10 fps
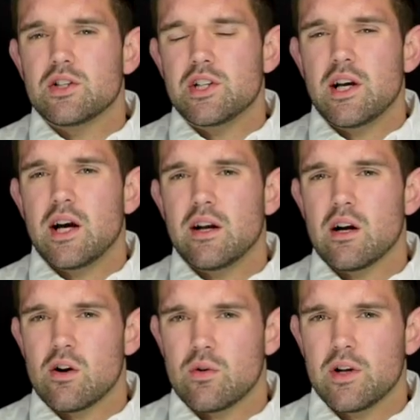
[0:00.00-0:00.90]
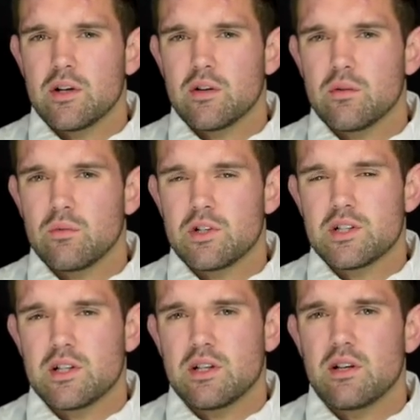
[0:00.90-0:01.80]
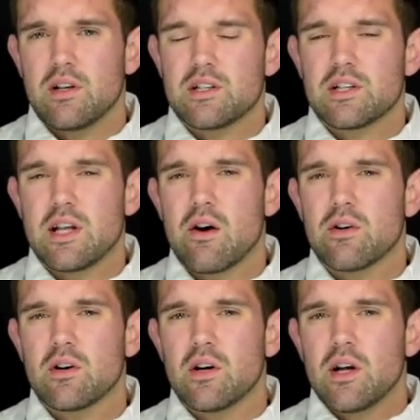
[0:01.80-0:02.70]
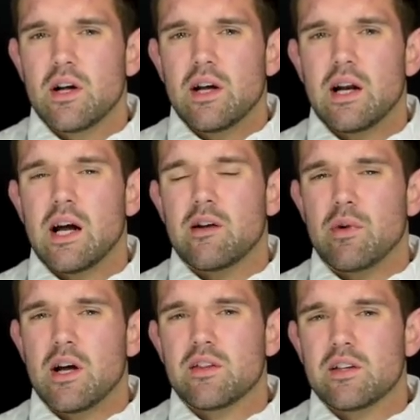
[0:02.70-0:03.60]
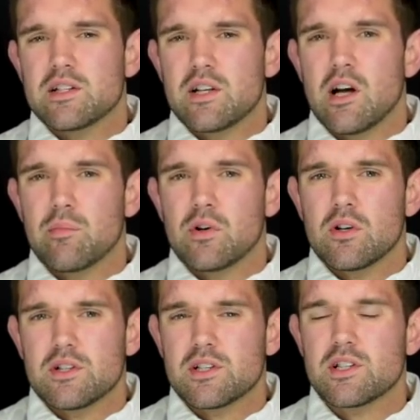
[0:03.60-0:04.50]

she had heroin, which is a it's a downer, and I had meth. It's an upper. It's a